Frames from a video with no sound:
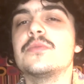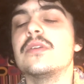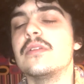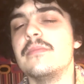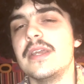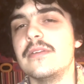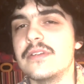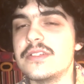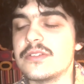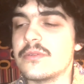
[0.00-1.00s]
one of the main
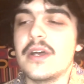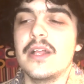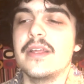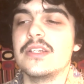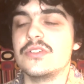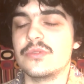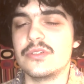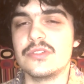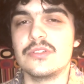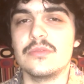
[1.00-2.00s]
reasons why I like
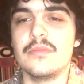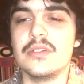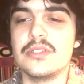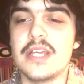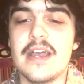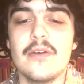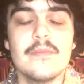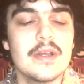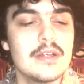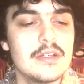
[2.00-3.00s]
George so much, how
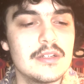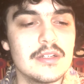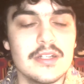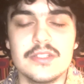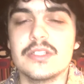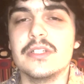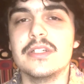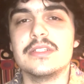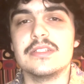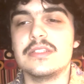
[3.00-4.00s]
it's
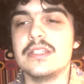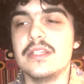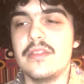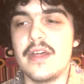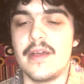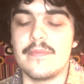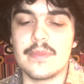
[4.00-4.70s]
clear to see that